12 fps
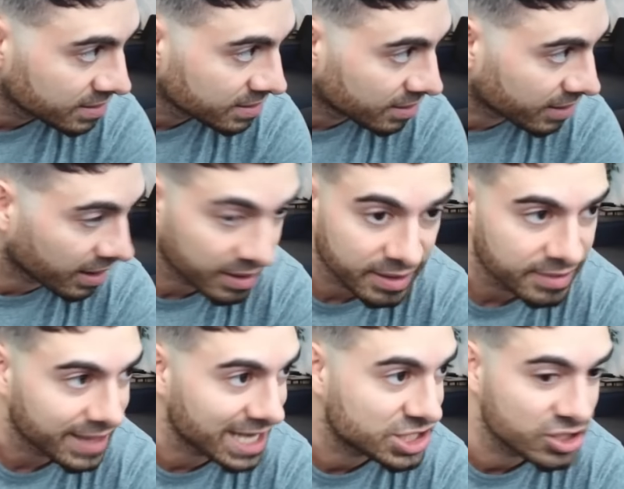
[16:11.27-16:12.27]
Okay?
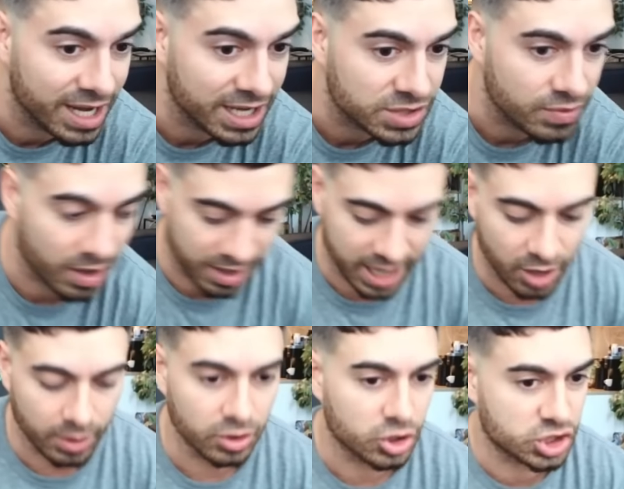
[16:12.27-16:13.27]
That's your next run. I know
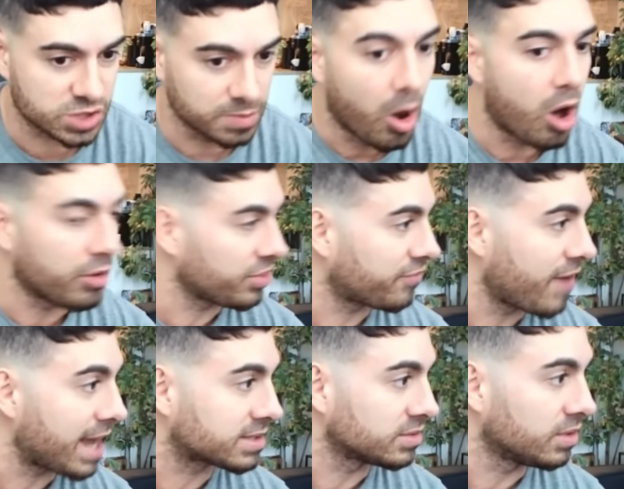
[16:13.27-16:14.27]
it looks small in the
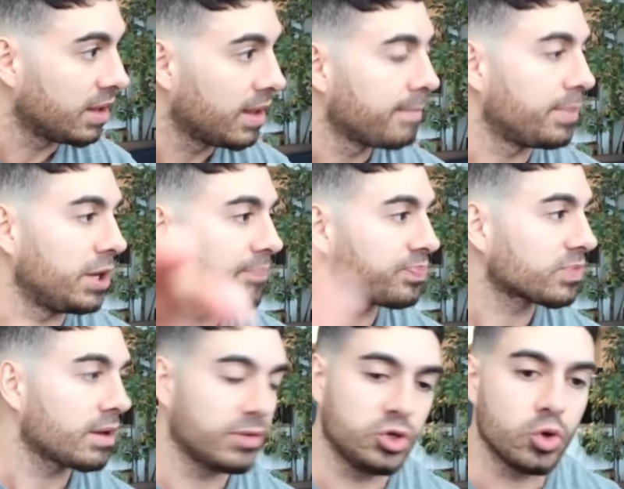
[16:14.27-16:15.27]
fractal, but
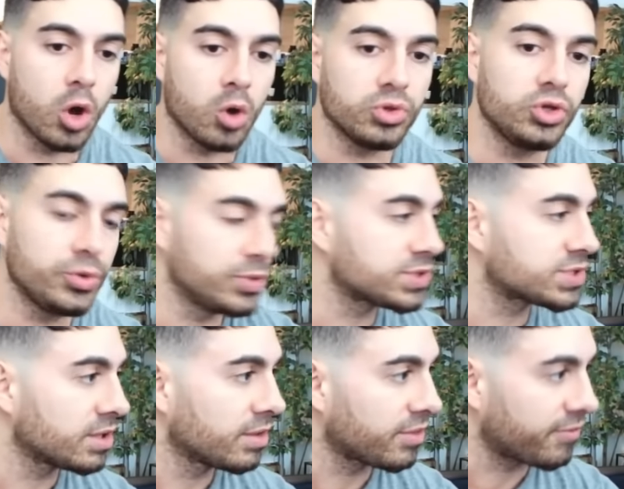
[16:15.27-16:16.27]
you don't use
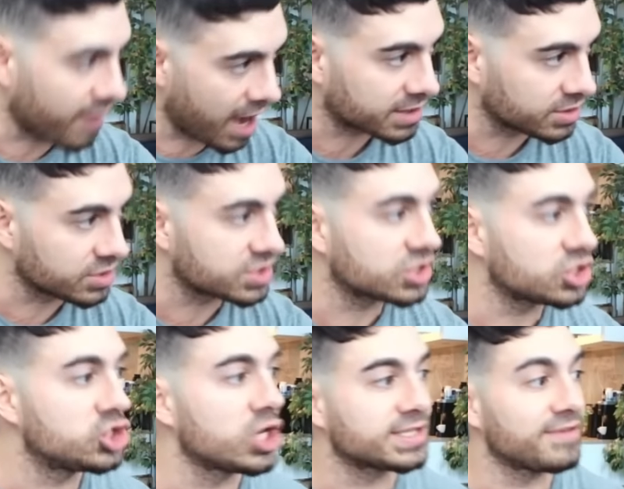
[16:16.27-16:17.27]
the fractals to
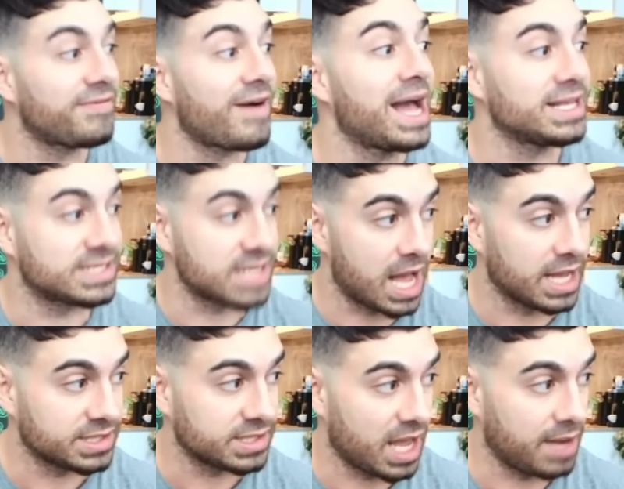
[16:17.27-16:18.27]
justify
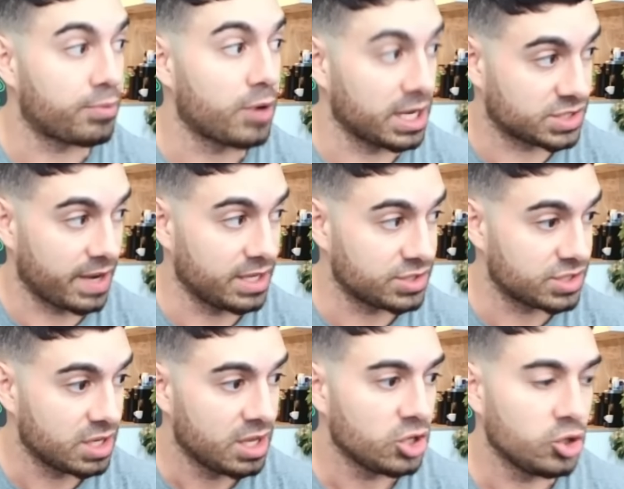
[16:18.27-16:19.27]
size and price range.
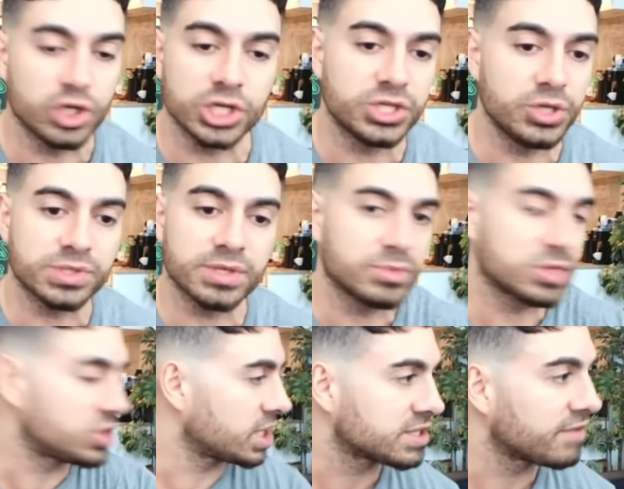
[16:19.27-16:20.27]
You just use them to
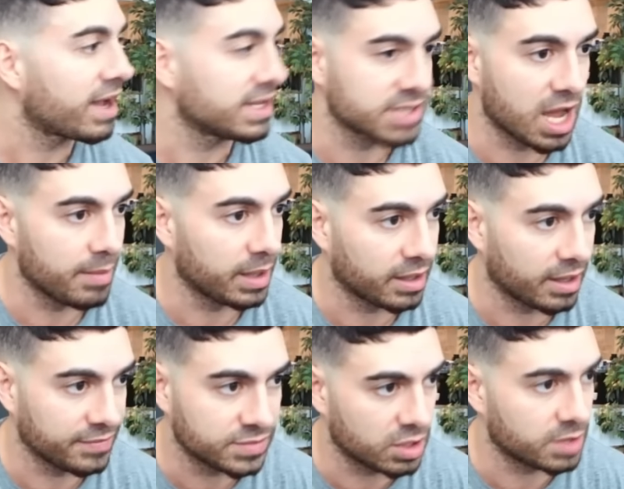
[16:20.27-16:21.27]
justify timing. And I
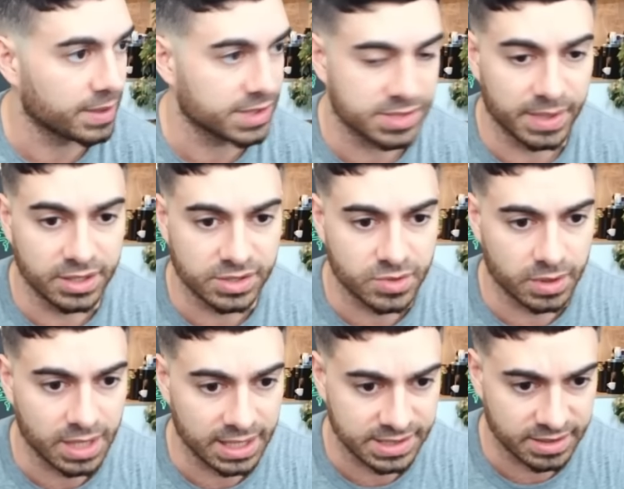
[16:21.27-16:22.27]
talk about this in my Discord
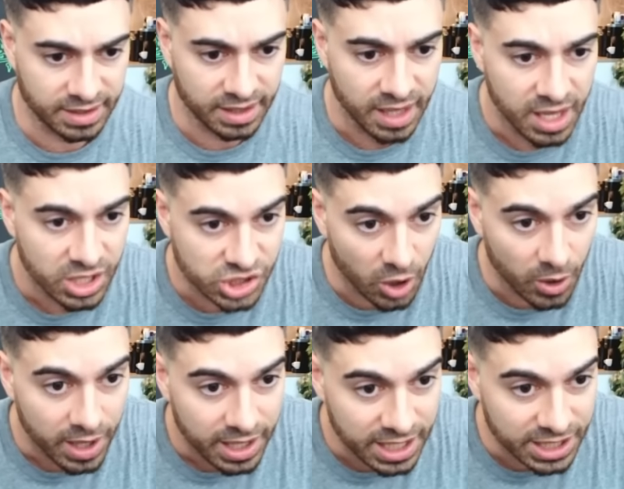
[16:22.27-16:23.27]
constantly. So
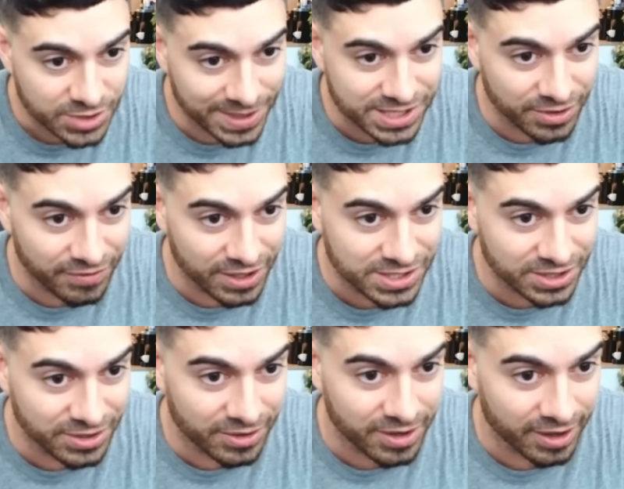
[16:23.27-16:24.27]
he tweets the reverse
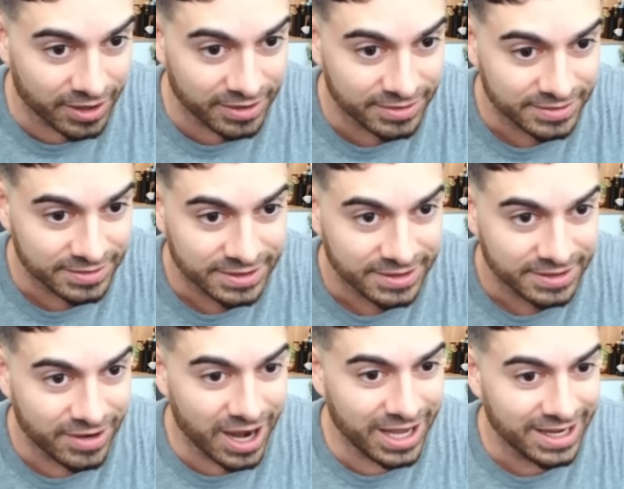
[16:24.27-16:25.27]
Uno card,
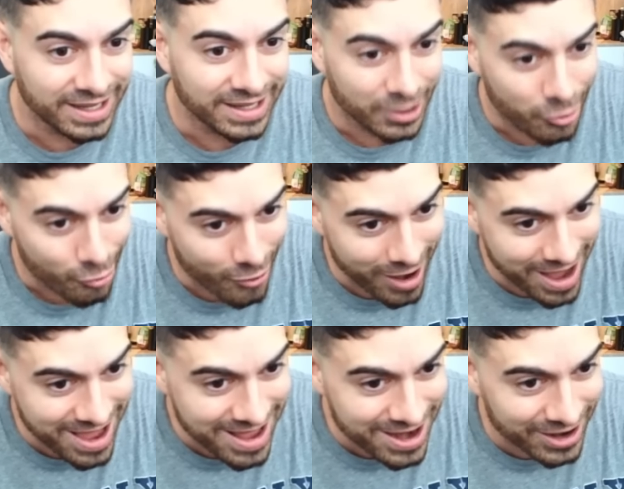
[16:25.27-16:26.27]
right?
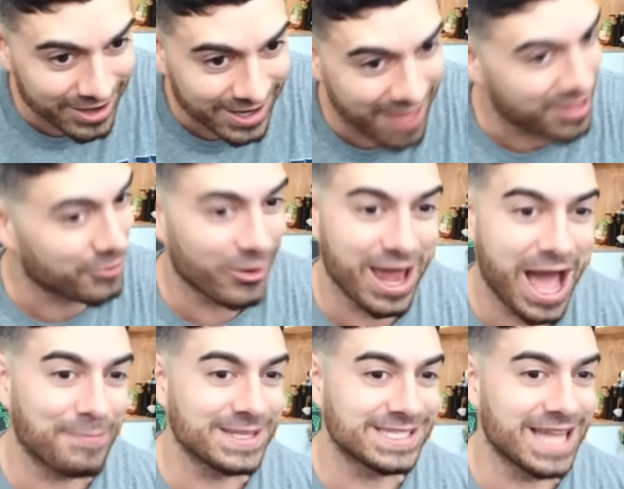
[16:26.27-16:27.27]
Right here. And then what
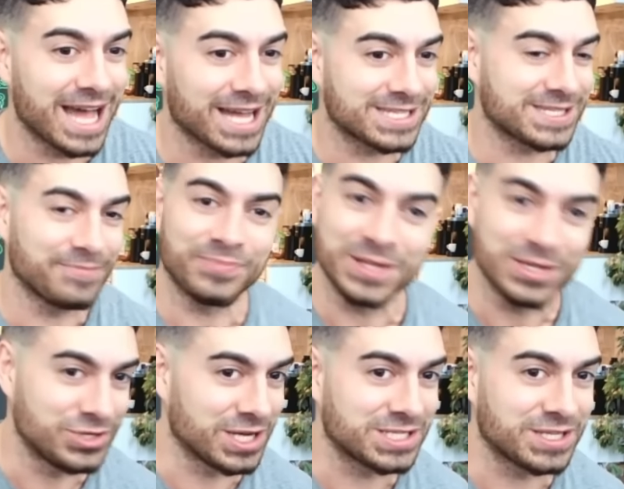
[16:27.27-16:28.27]
happens next?
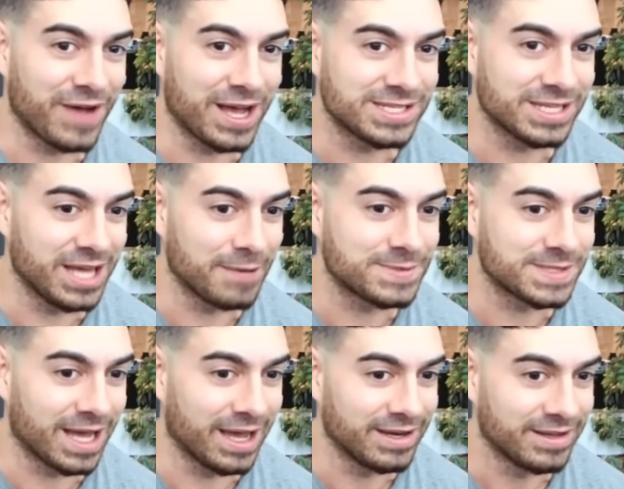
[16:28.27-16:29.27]
Justifies to the
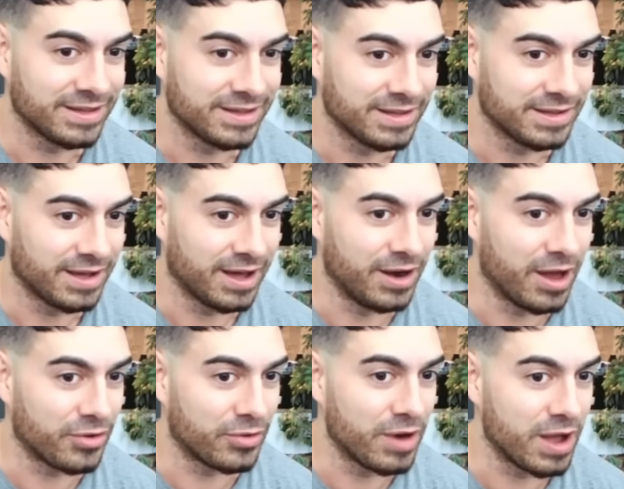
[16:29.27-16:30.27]
upside.
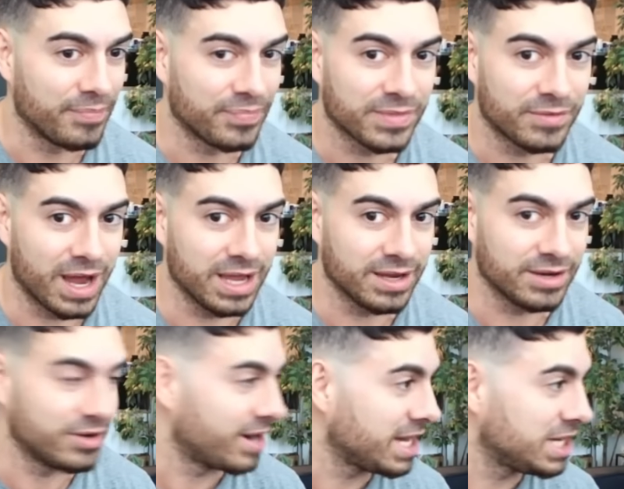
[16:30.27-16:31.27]
Another rip, right? Your
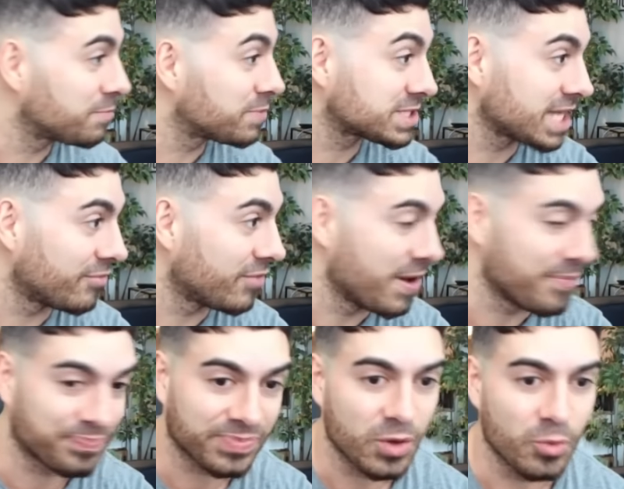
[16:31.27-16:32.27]
90% rip,
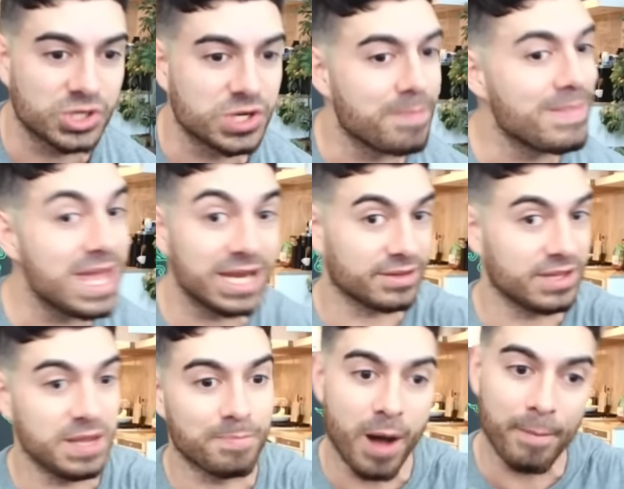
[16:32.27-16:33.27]
which immediately
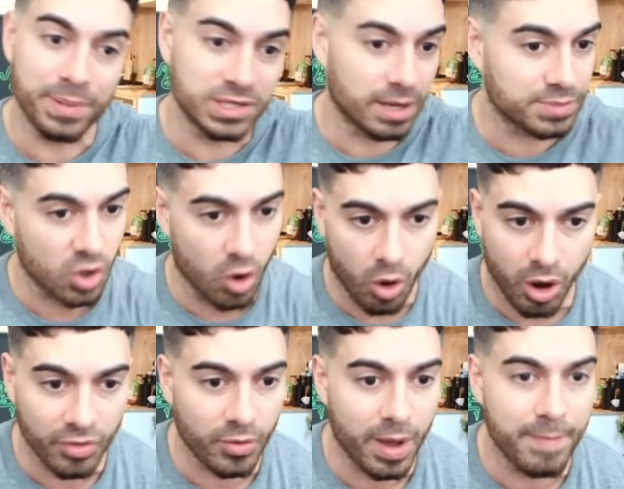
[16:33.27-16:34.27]
pump and dumps all
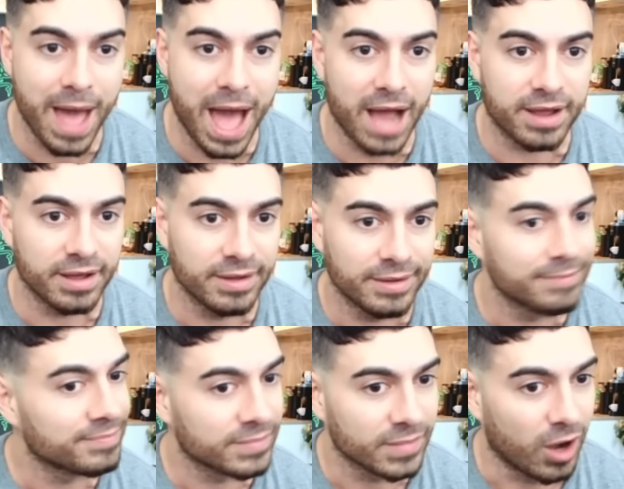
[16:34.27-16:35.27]
the way back,
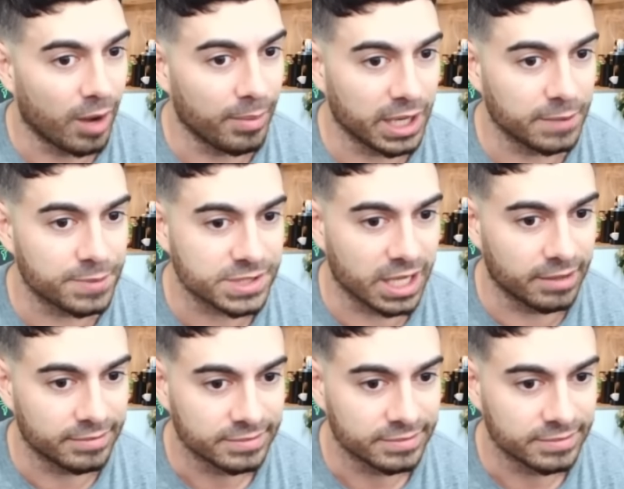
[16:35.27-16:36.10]
up 90%,